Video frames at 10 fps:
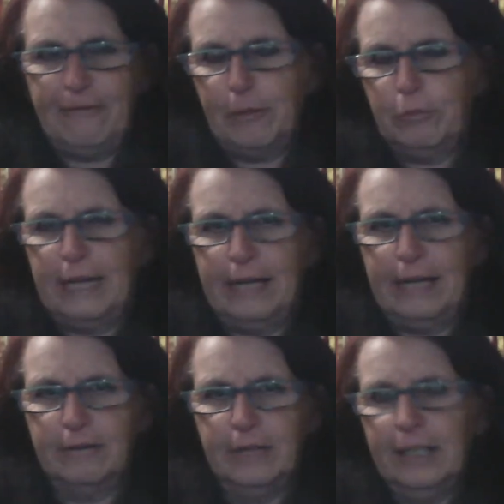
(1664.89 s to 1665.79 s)
the
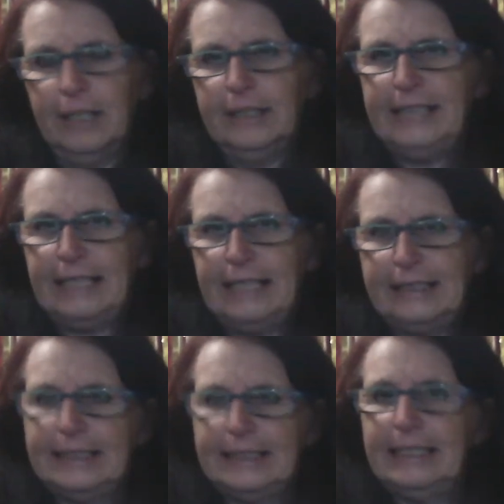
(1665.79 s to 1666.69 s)
brown dead
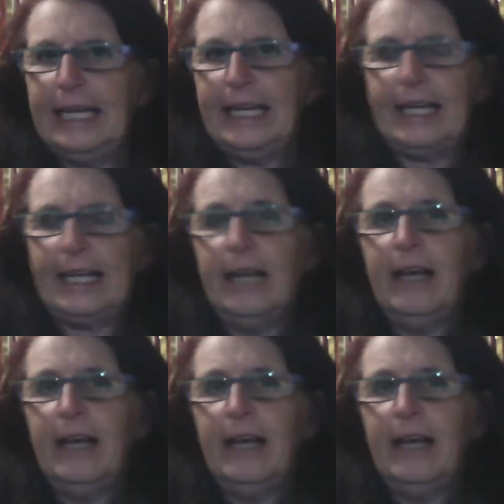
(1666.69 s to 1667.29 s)
stick,